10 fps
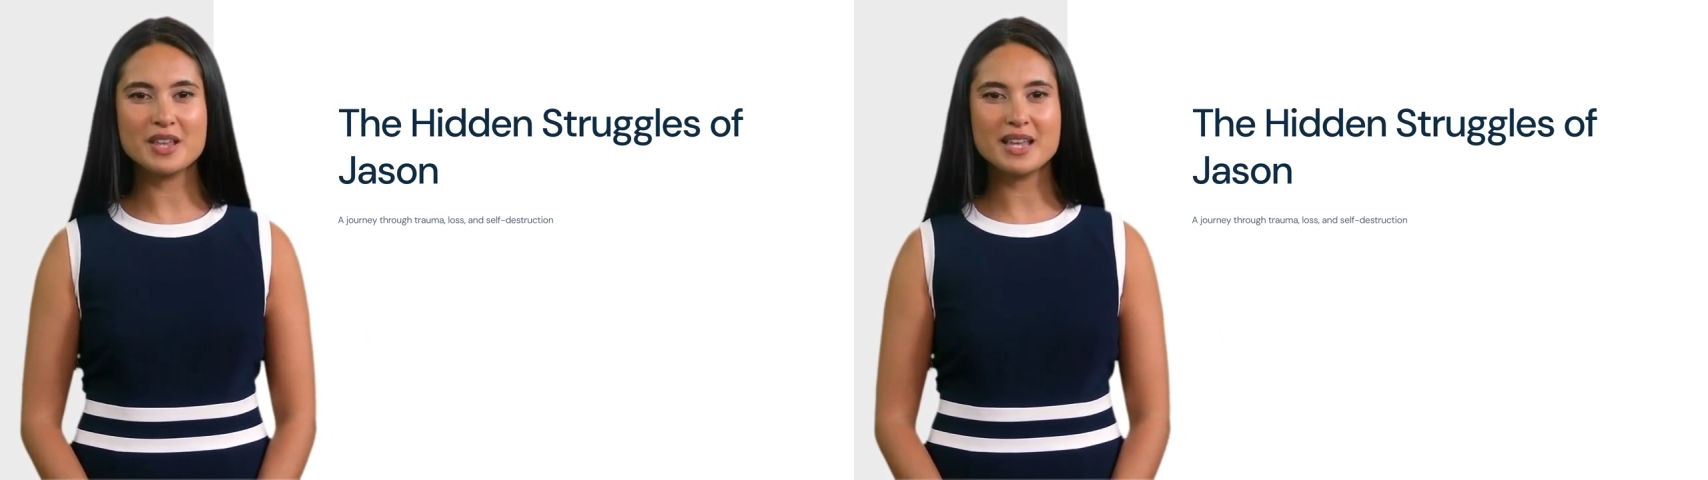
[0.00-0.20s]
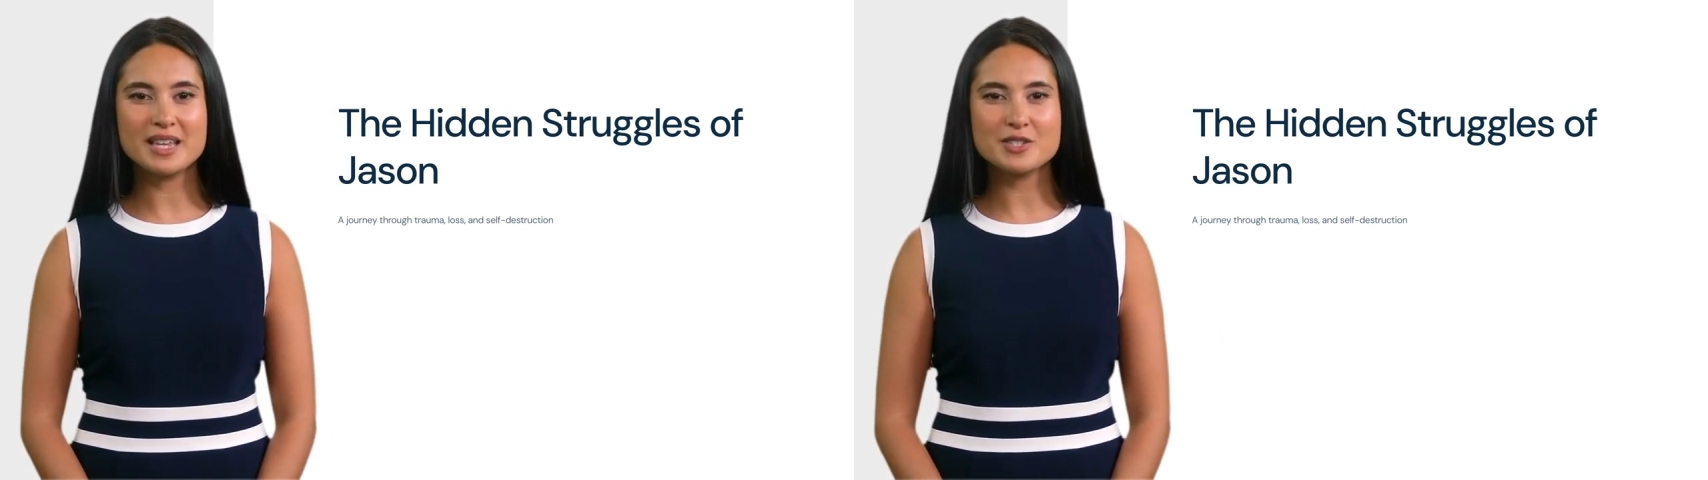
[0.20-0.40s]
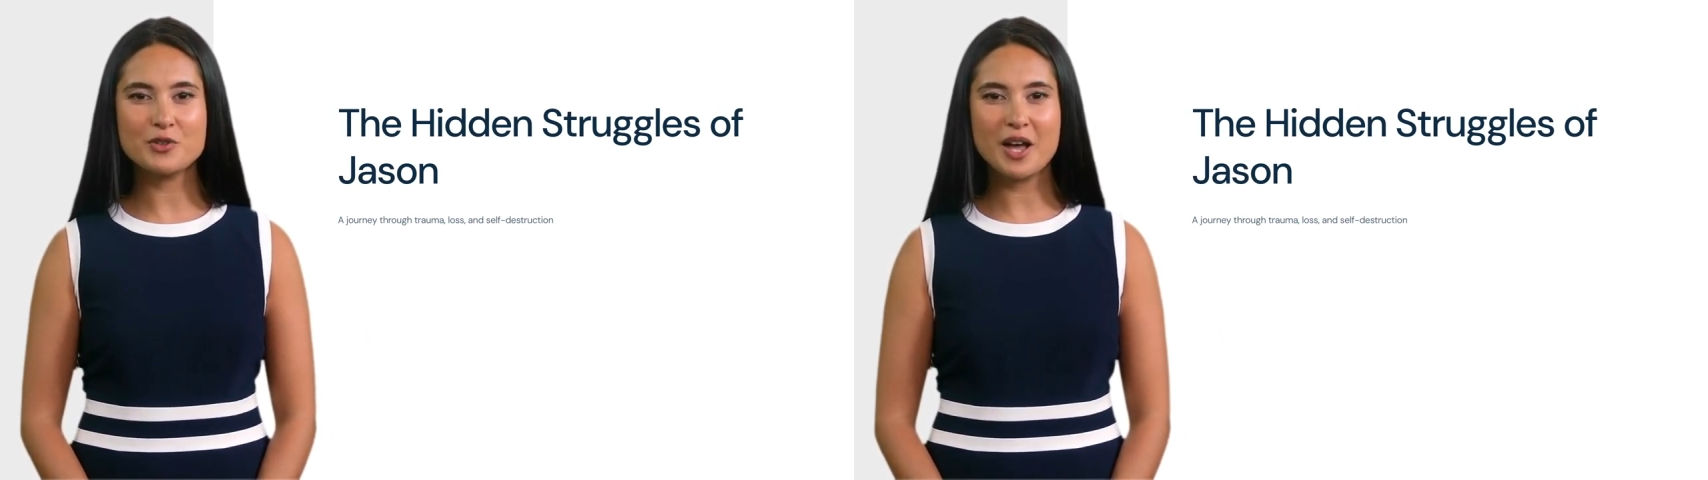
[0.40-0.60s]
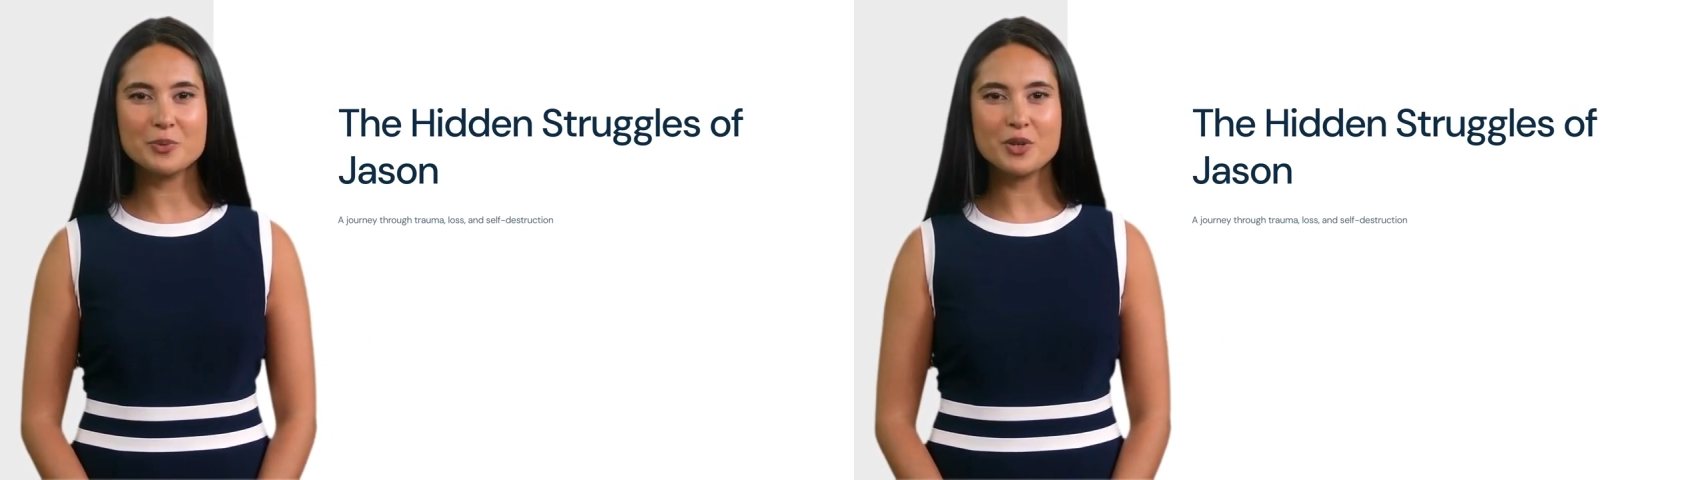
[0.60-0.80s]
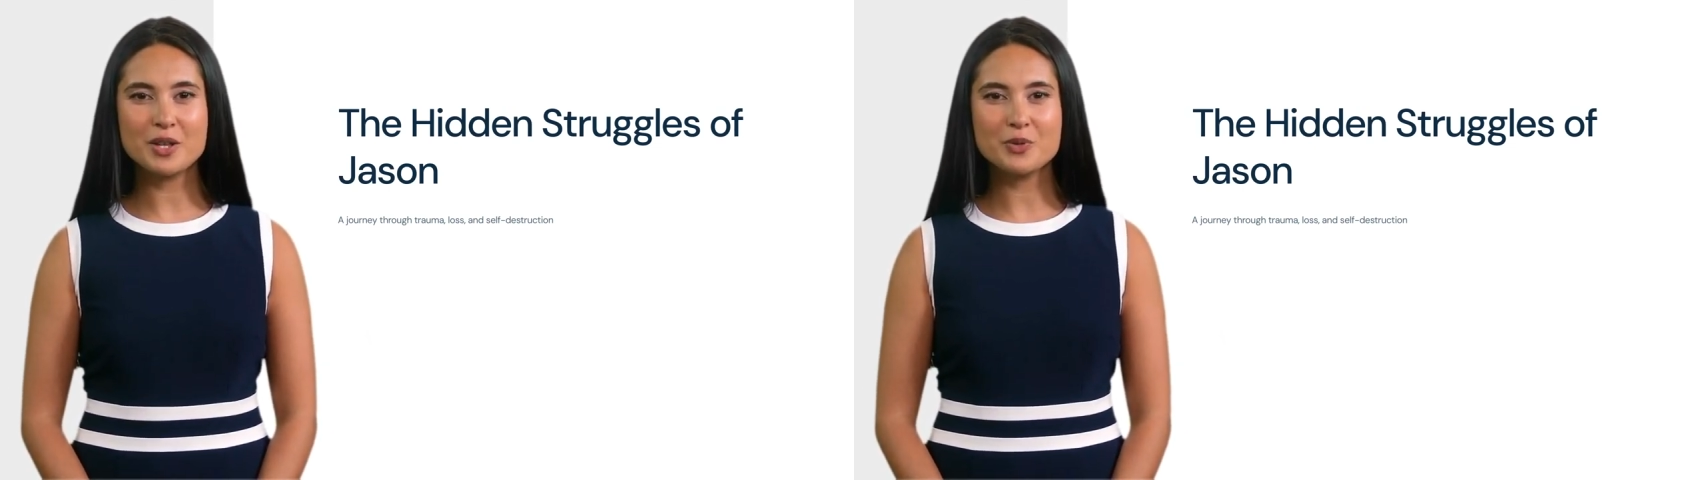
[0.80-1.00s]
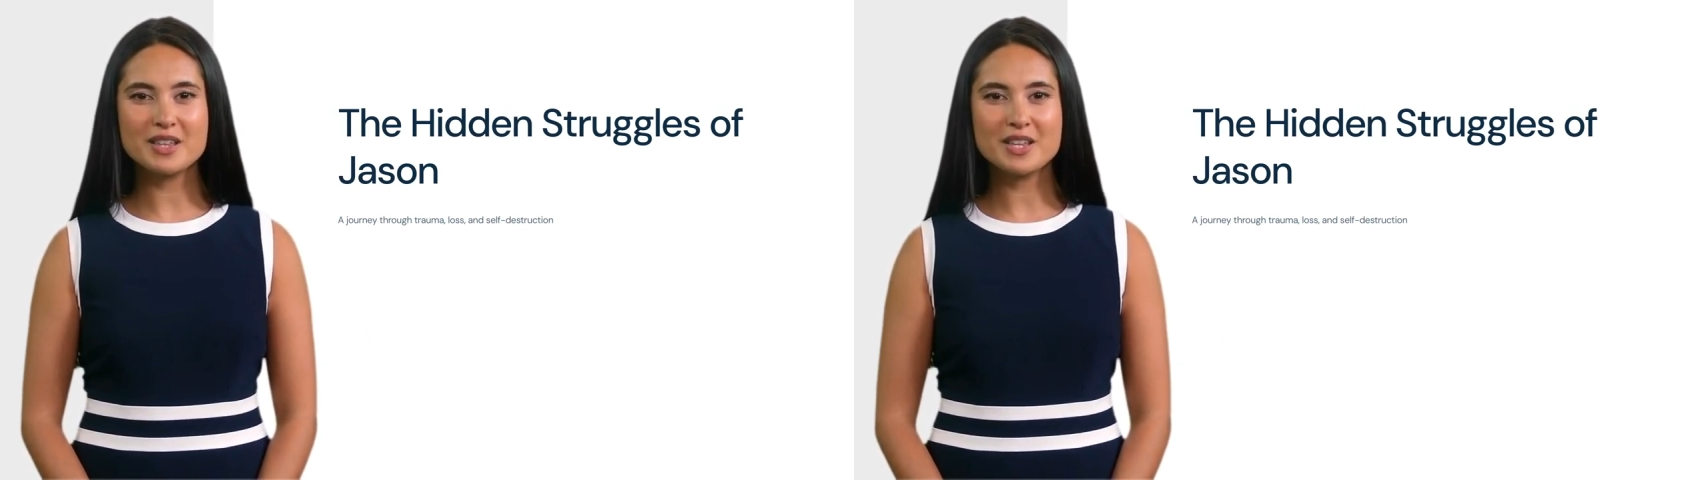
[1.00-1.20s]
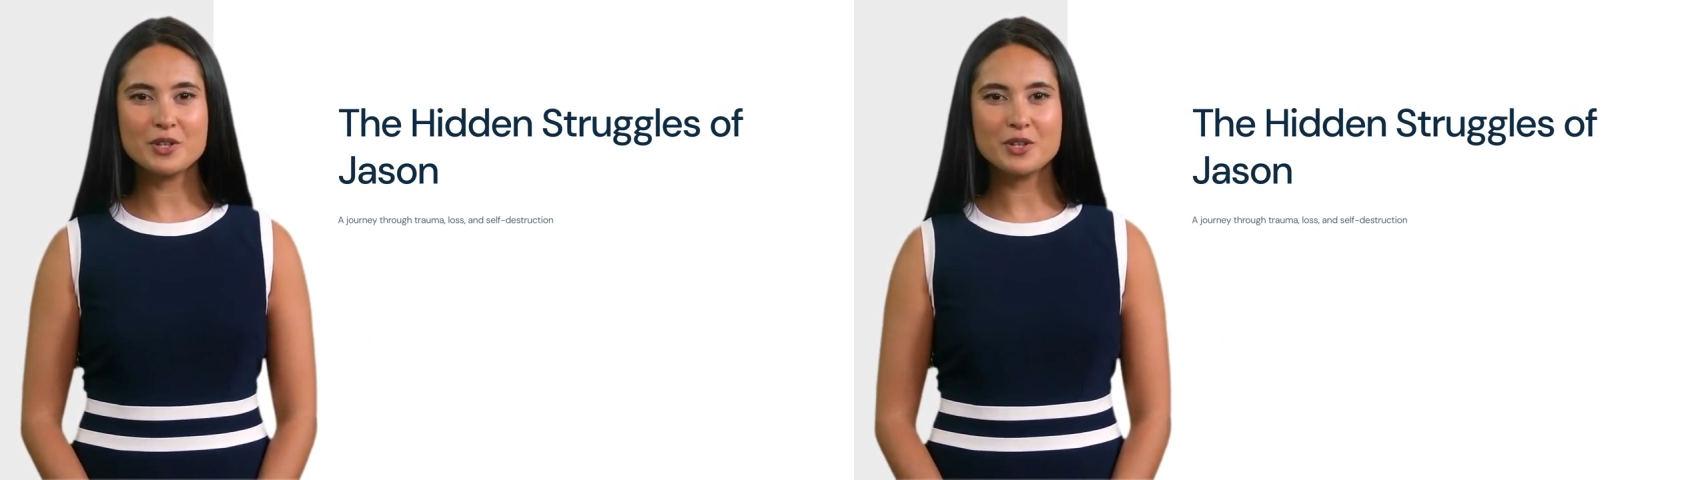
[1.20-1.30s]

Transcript: He's grappling with the